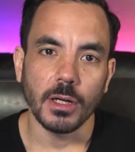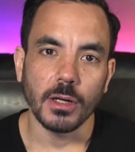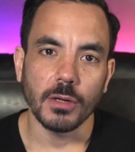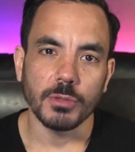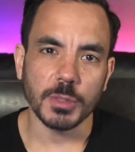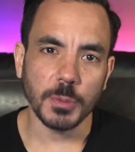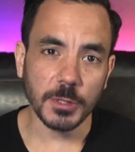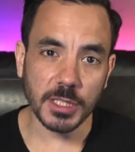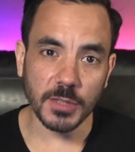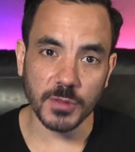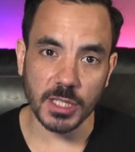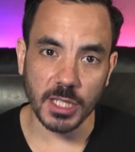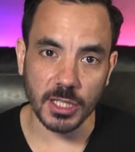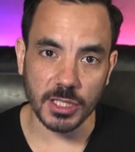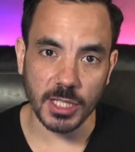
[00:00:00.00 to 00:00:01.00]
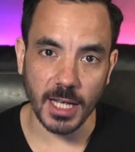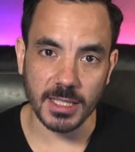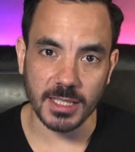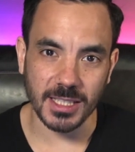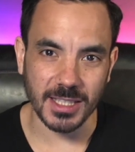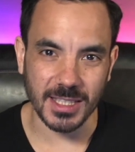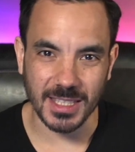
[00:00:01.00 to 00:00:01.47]
Responsive search ads
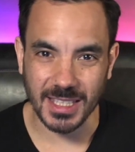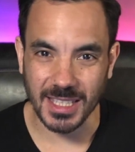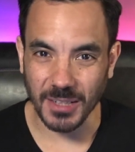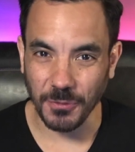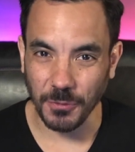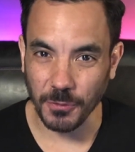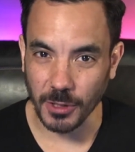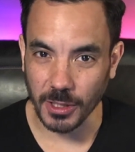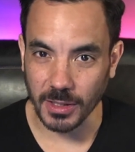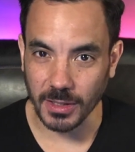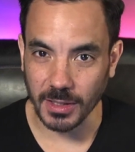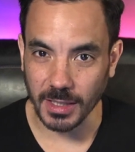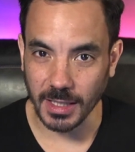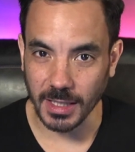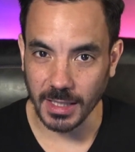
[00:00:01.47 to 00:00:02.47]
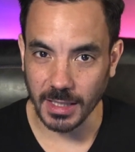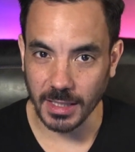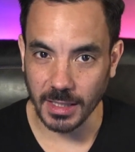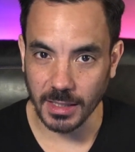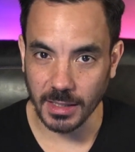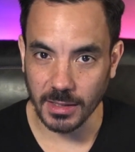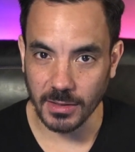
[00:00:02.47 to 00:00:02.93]
are different
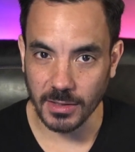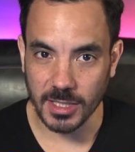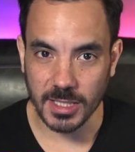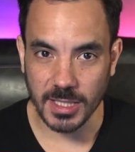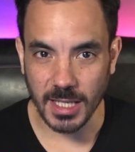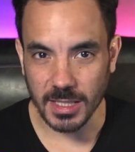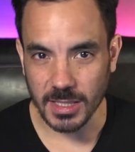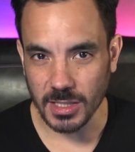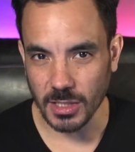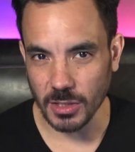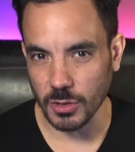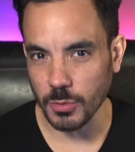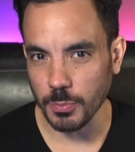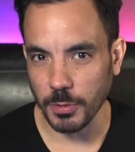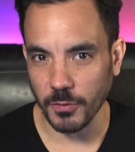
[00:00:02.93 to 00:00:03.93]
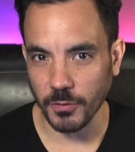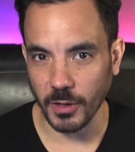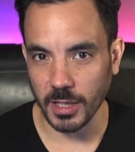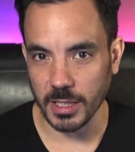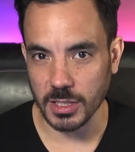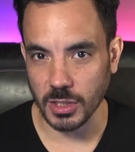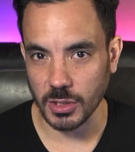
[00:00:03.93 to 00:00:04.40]
in the sense that you
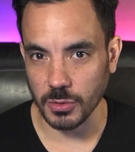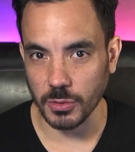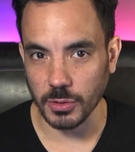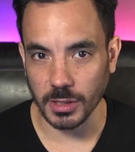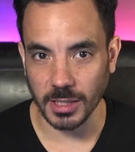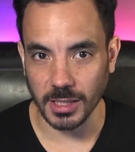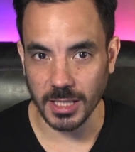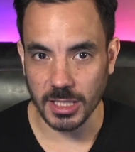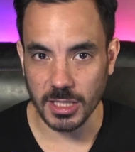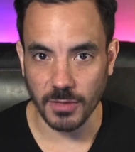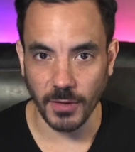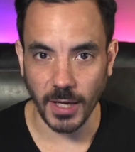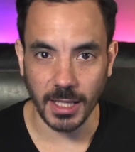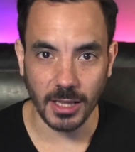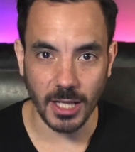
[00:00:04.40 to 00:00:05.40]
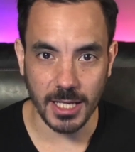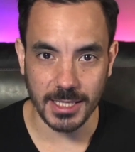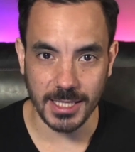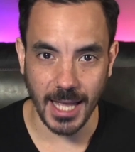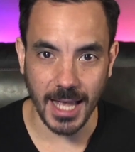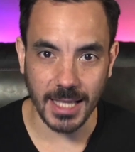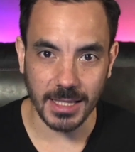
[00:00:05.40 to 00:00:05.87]
provide Google a list of headlines
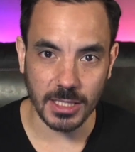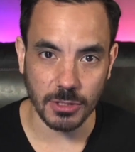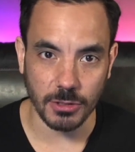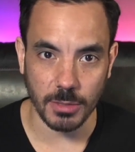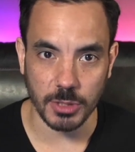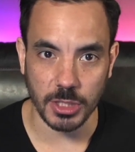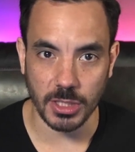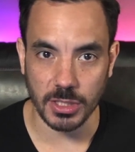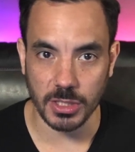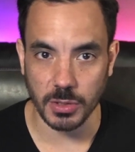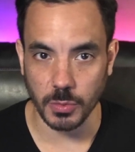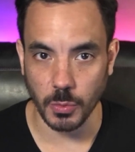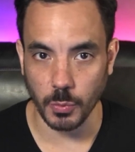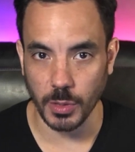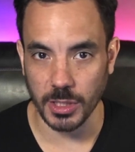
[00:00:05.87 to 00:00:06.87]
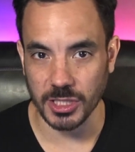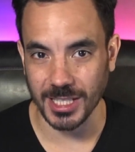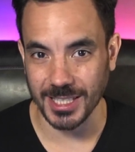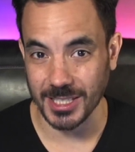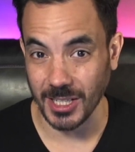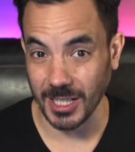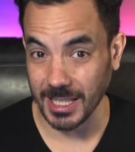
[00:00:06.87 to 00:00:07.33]
and descriptions which it
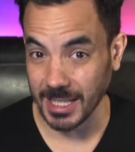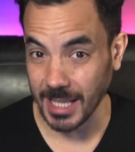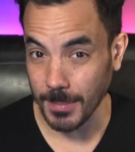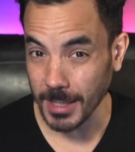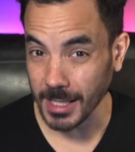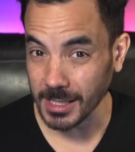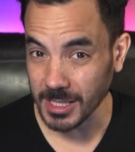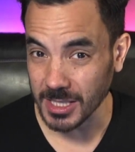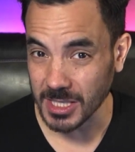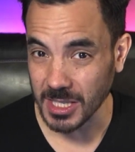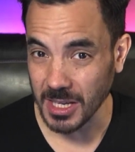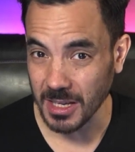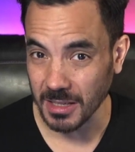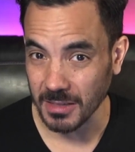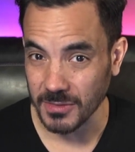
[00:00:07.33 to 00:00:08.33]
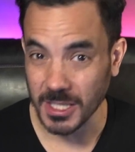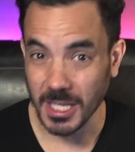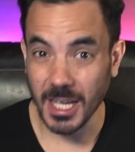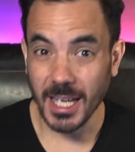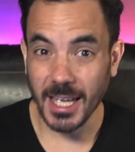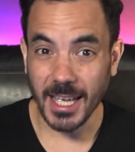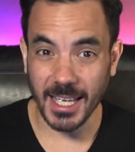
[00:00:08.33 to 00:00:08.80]
dynamically serves
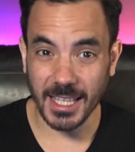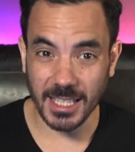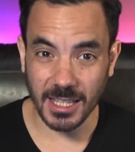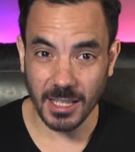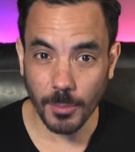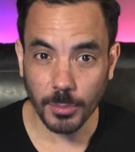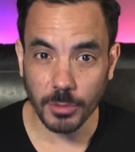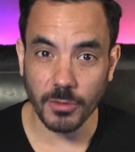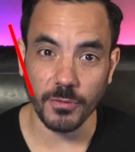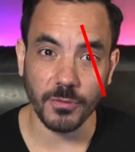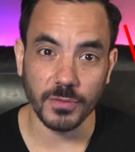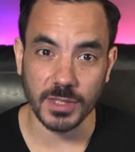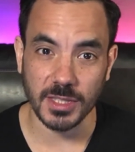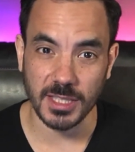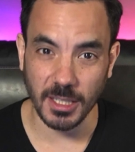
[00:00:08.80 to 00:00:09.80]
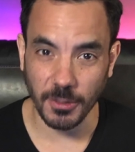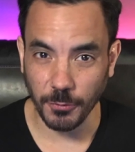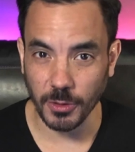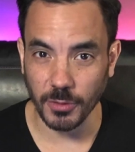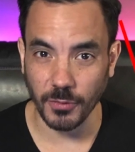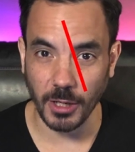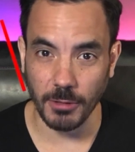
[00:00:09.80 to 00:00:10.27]
in a number of different
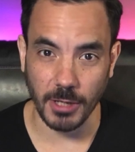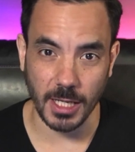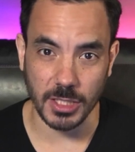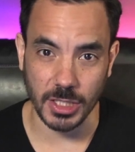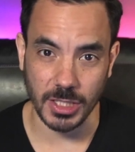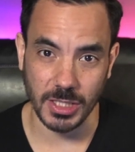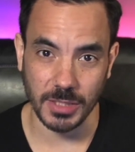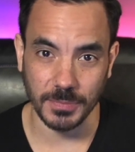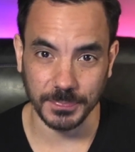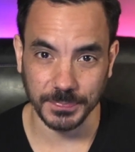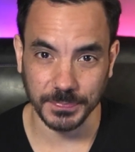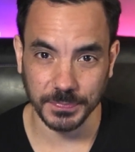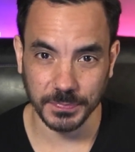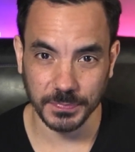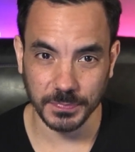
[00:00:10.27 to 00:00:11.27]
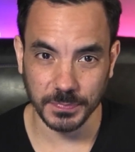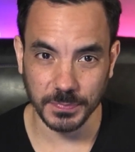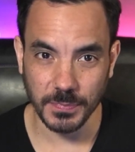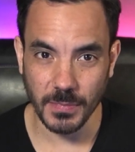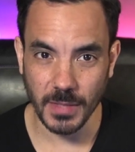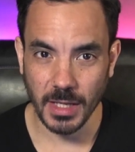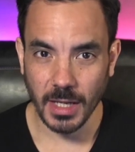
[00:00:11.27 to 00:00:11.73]
variations.
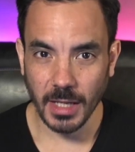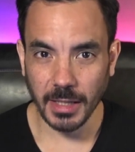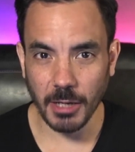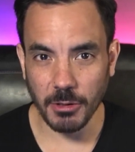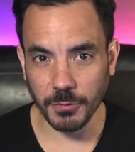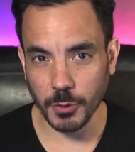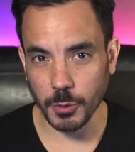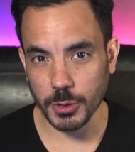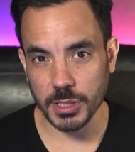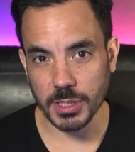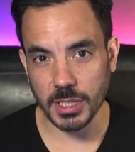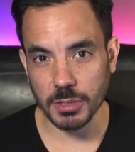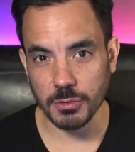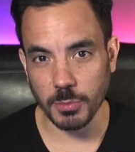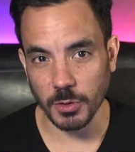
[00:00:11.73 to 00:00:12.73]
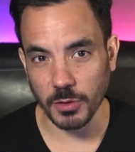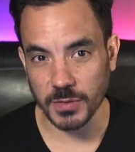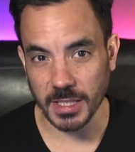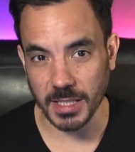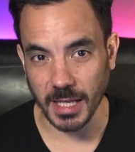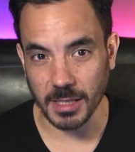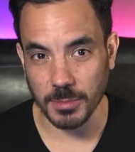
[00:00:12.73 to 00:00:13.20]
Now, of course, this removes
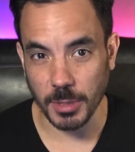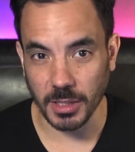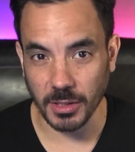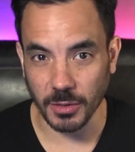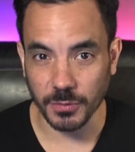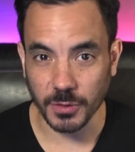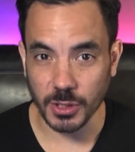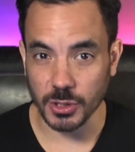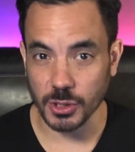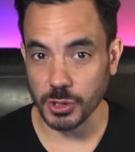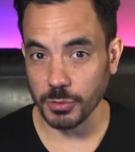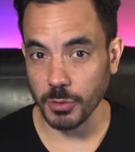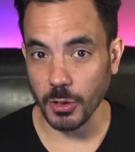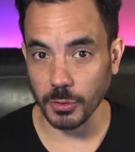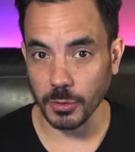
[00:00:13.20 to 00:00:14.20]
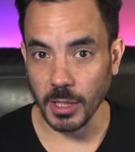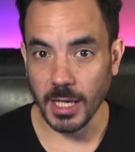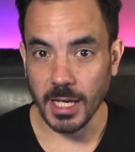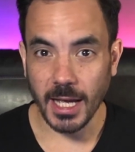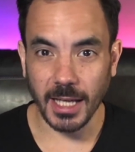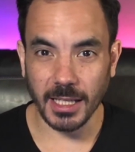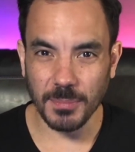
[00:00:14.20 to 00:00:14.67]
an element of control
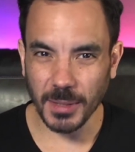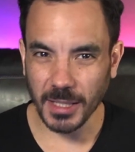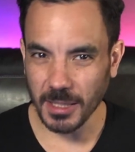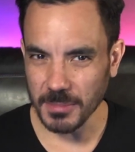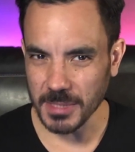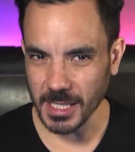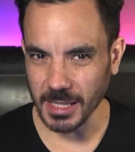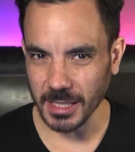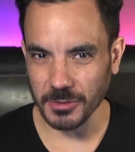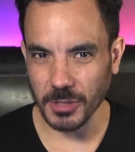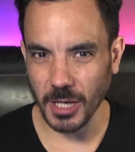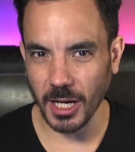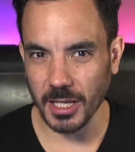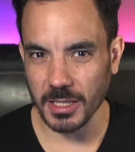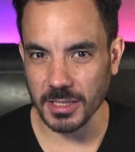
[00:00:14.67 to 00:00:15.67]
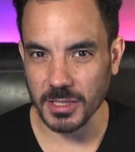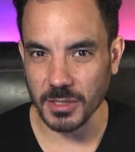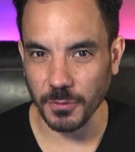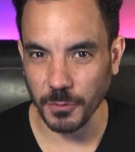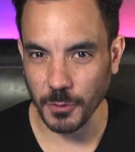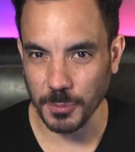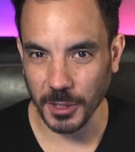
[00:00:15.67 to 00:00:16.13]
and it becomes a little harder to
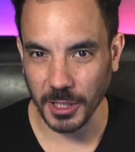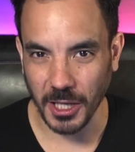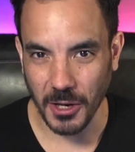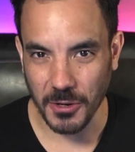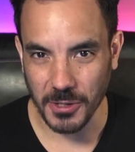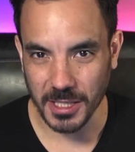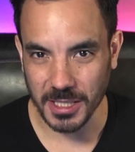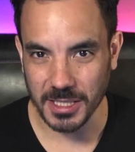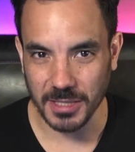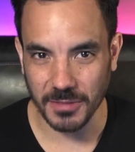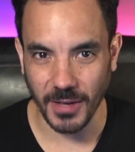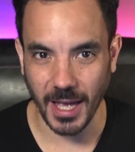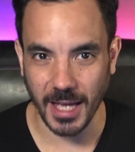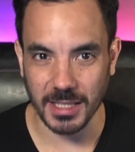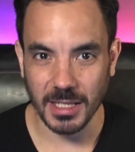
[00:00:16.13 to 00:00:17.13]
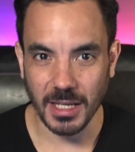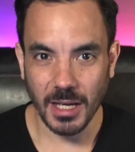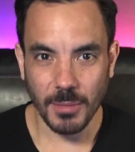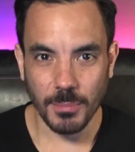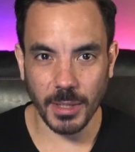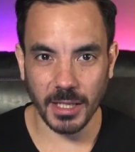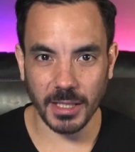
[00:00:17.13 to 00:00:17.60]
form a cohesive ad,
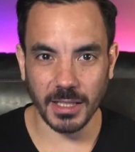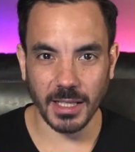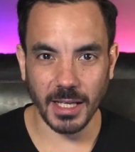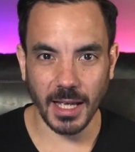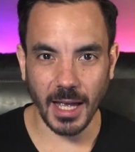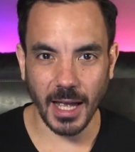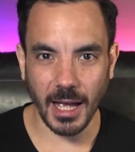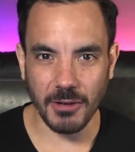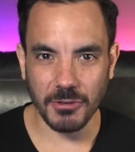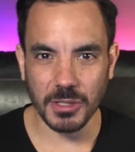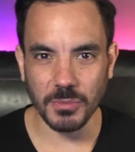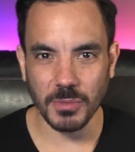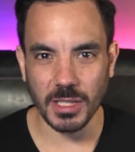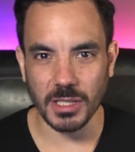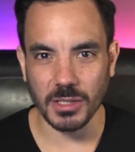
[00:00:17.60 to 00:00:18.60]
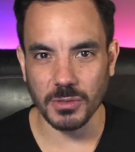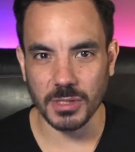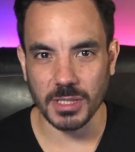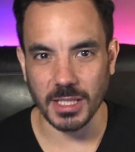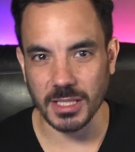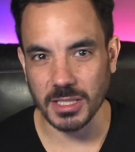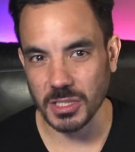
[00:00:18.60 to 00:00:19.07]
but how can we use
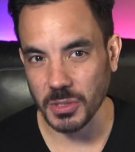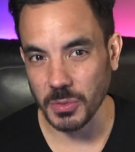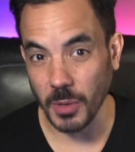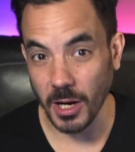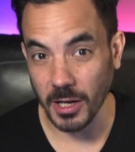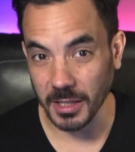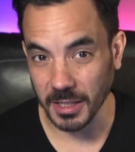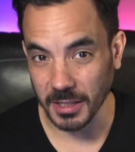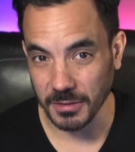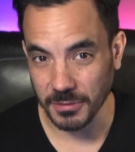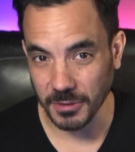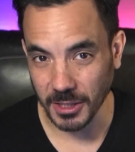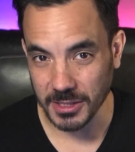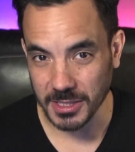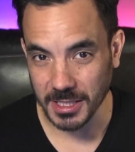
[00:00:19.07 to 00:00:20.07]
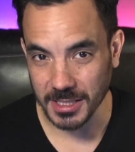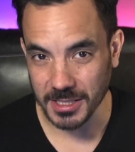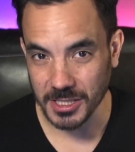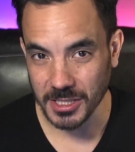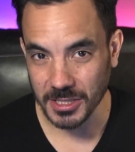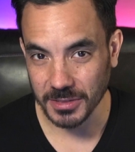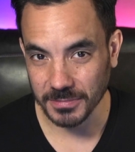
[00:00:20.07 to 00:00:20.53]
this to our advantage?